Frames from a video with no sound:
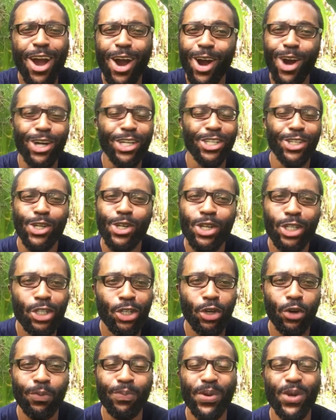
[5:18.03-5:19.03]
on
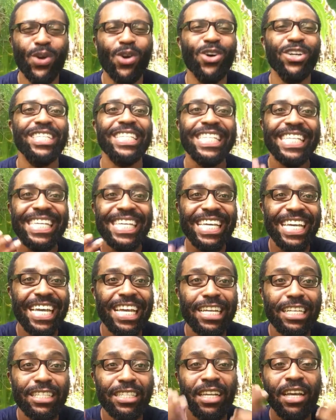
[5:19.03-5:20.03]
YouTube because he
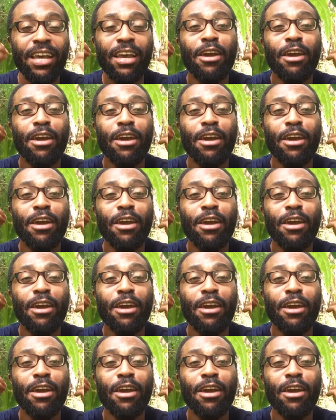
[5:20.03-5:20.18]
is